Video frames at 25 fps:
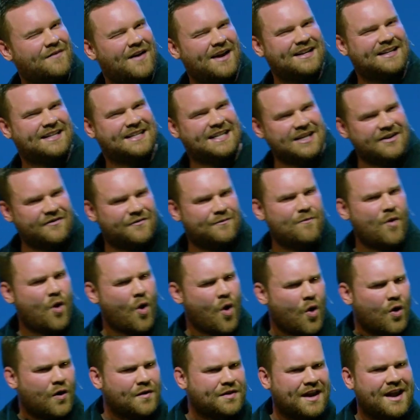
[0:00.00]
I give
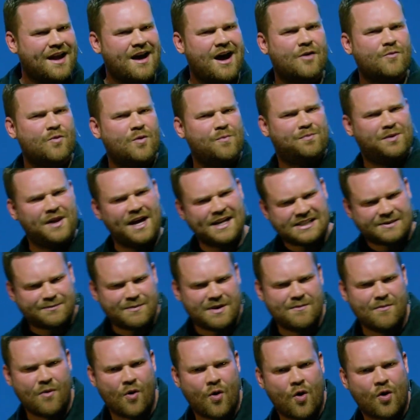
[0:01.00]
more, then God will bless
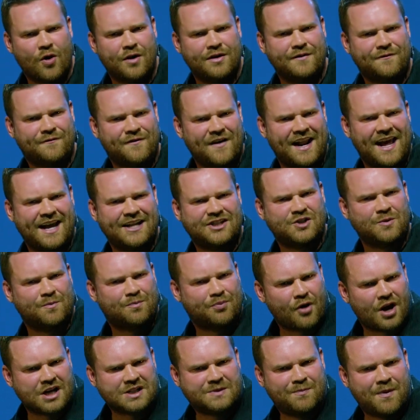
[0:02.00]
me more and the financial
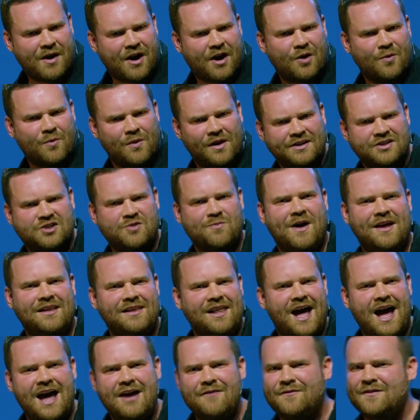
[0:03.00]
prosperity will enter my
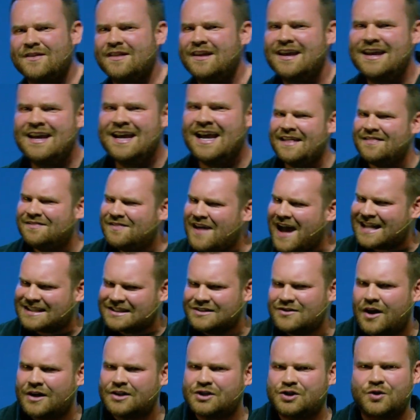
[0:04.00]
life, and that's
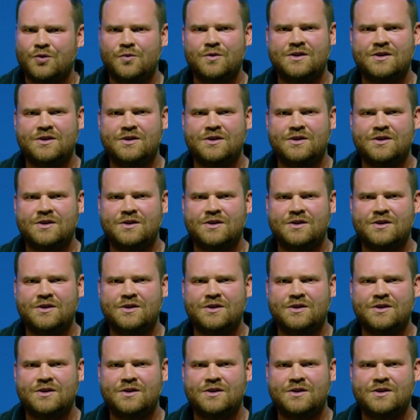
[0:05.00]
not true.